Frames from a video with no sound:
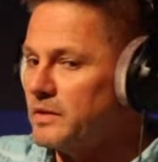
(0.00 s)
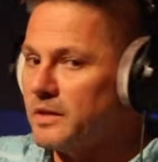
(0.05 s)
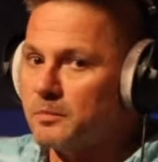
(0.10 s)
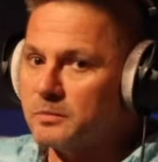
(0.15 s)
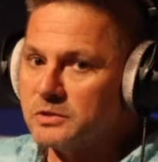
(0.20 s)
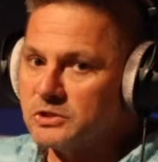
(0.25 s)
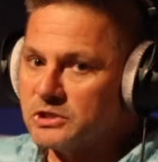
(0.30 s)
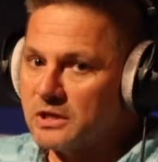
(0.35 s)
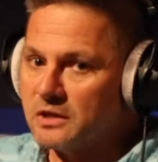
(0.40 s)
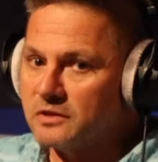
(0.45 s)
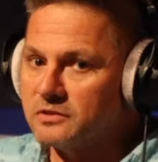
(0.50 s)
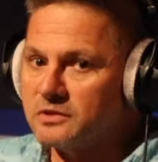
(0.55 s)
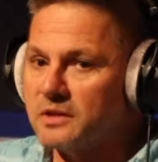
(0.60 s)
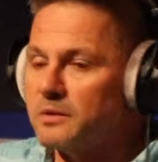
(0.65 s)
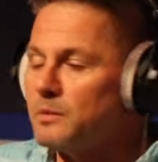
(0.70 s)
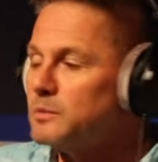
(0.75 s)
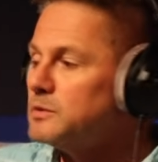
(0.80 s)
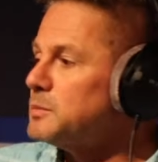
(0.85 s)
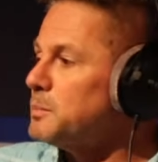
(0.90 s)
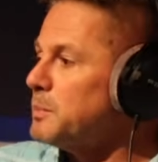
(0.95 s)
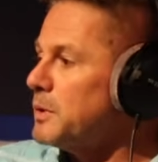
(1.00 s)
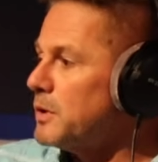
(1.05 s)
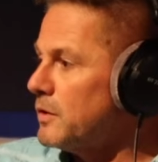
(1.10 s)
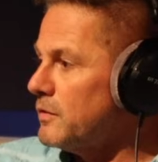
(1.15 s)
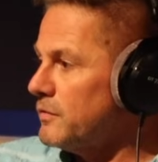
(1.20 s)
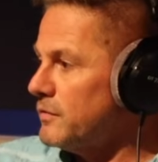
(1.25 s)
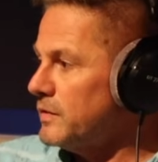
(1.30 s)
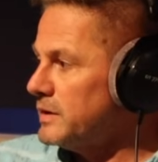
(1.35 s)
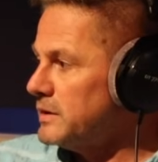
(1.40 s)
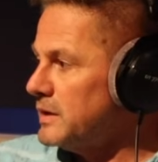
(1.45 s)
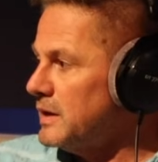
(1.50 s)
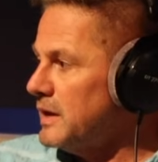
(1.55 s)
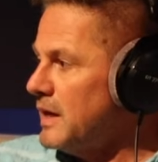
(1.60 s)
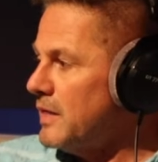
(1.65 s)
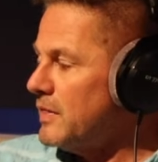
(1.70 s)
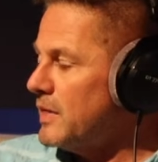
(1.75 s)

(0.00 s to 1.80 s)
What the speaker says: that Michelle said that was perfect,